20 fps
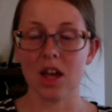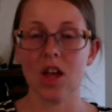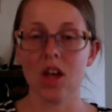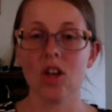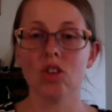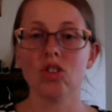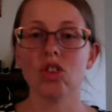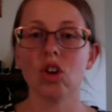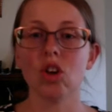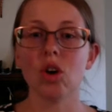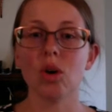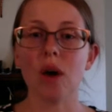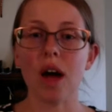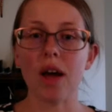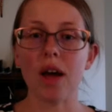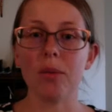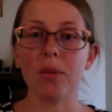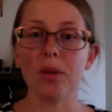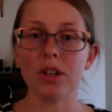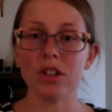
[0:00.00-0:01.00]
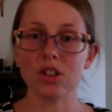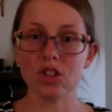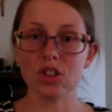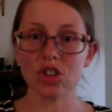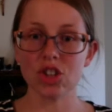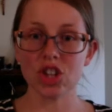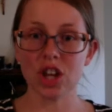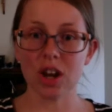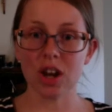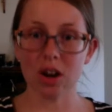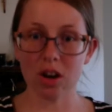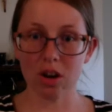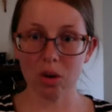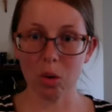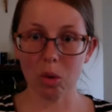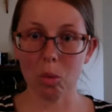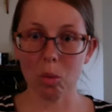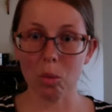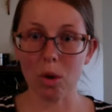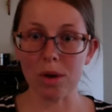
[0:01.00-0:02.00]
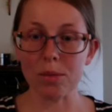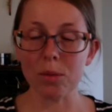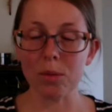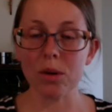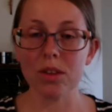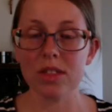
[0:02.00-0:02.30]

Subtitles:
So I wanted to share one more